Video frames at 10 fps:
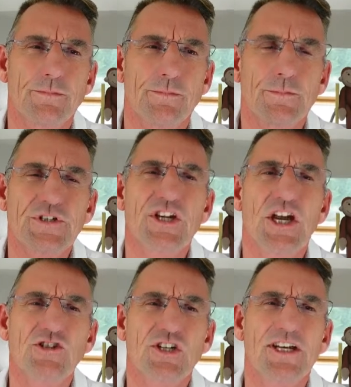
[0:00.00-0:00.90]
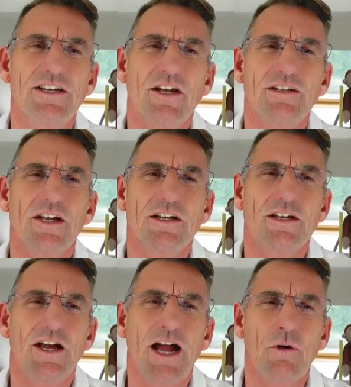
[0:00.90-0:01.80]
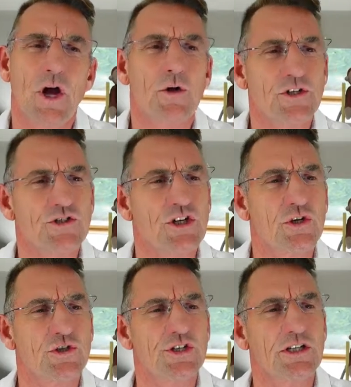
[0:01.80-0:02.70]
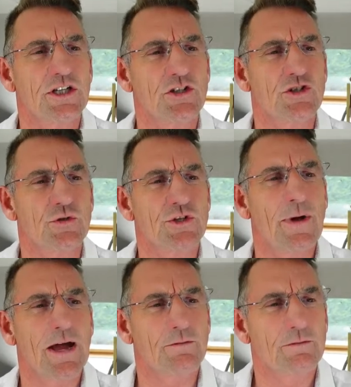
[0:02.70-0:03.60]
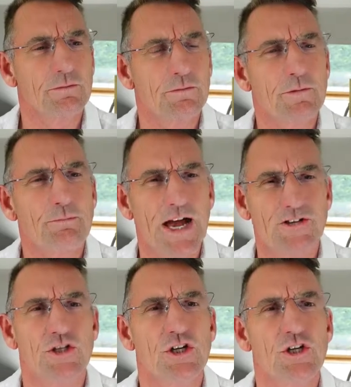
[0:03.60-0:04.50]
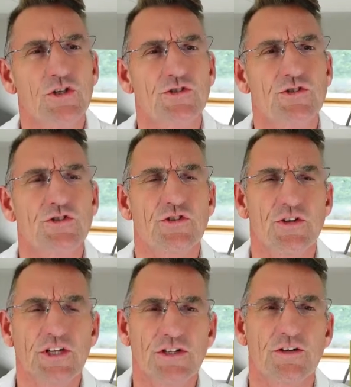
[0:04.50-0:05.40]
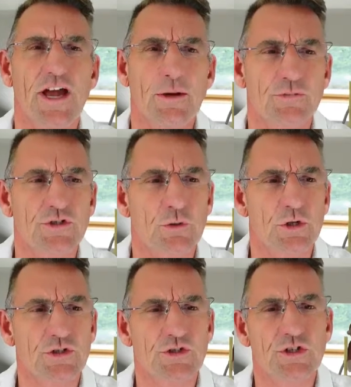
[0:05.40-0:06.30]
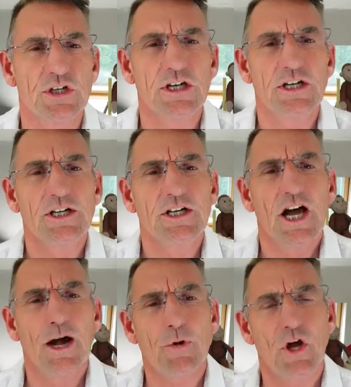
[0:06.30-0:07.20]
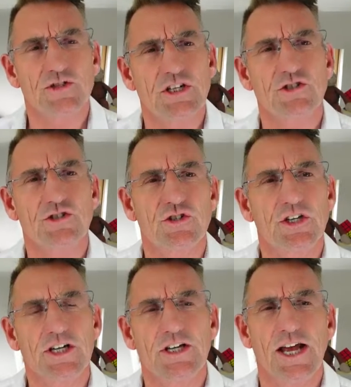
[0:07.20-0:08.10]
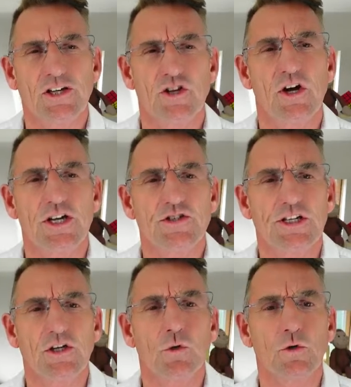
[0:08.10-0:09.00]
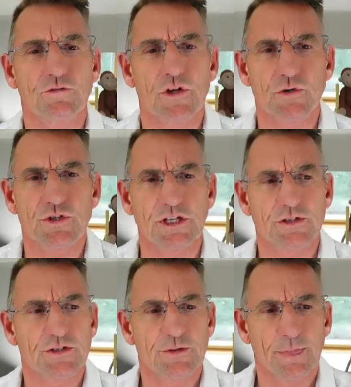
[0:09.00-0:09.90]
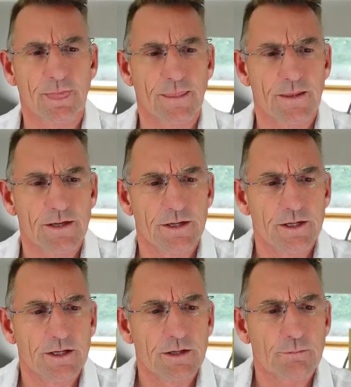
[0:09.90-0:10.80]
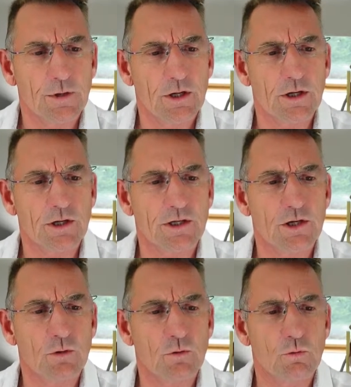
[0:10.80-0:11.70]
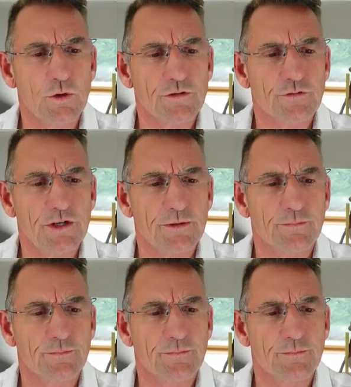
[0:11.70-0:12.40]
potentially our own insecurity issues, about past hurts, things that have happened to us, our past history, anxiety, all of those things. But, one of the